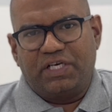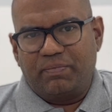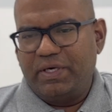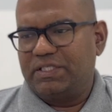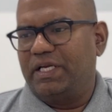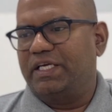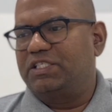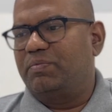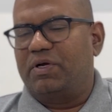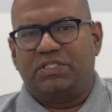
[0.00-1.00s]
check means the next
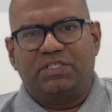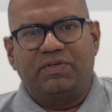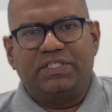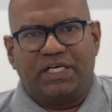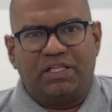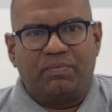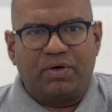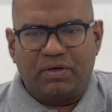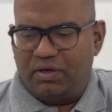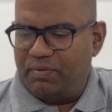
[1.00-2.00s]
process will check the
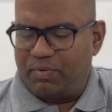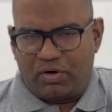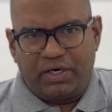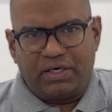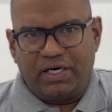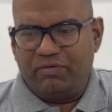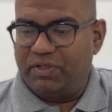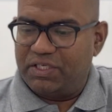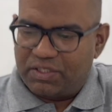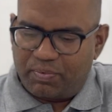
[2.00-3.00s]
product, and if
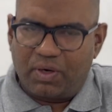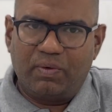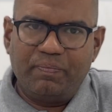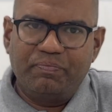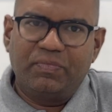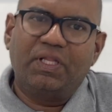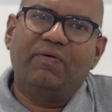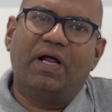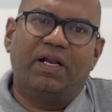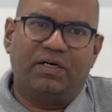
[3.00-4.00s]
there is a problem, they
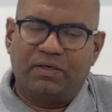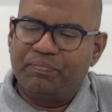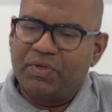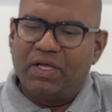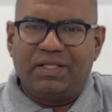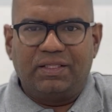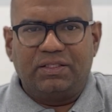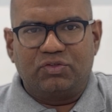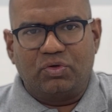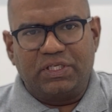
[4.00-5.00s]
will alert.
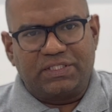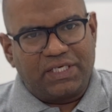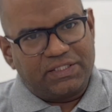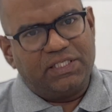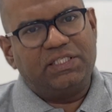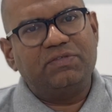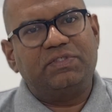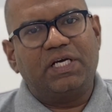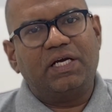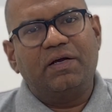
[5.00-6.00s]
So this successive
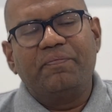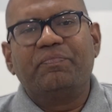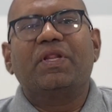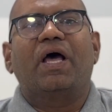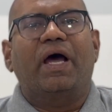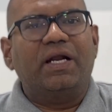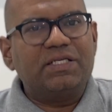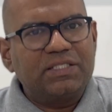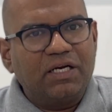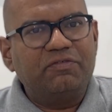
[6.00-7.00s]
check and
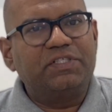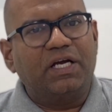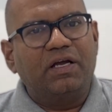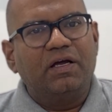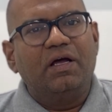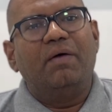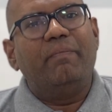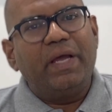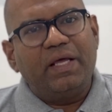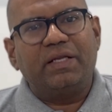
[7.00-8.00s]
self-check
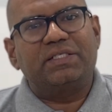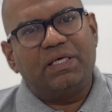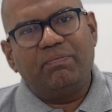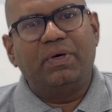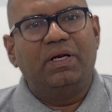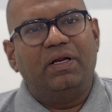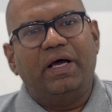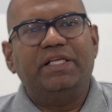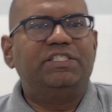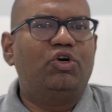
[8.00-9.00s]
may resemble
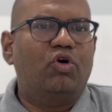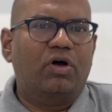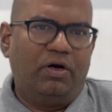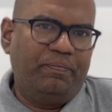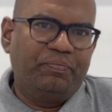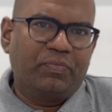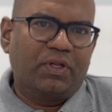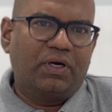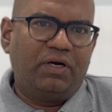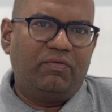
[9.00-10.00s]
a Jidoka.
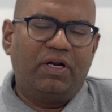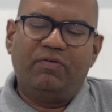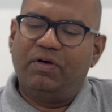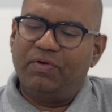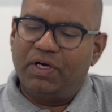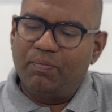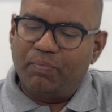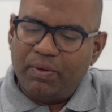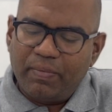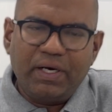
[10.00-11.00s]
Right? Whenever we are
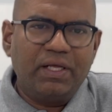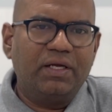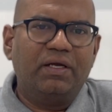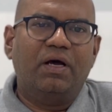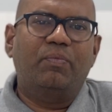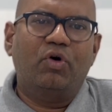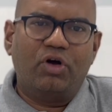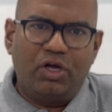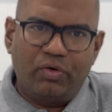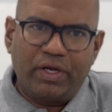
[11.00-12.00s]
implementing a
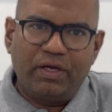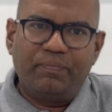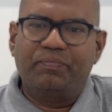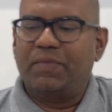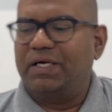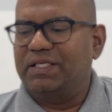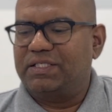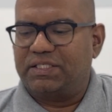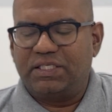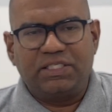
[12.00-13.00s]
Pokayoke at the
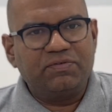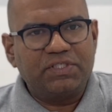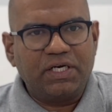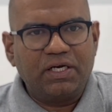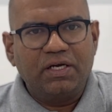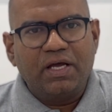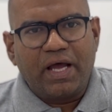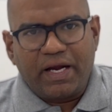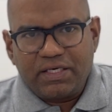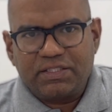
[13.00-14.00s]
successive check
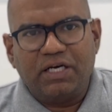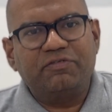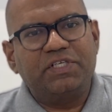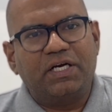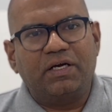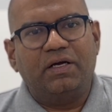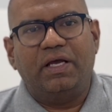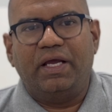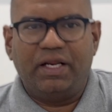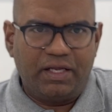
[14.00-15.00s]
and self-check
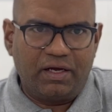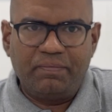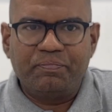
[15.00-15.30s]
area,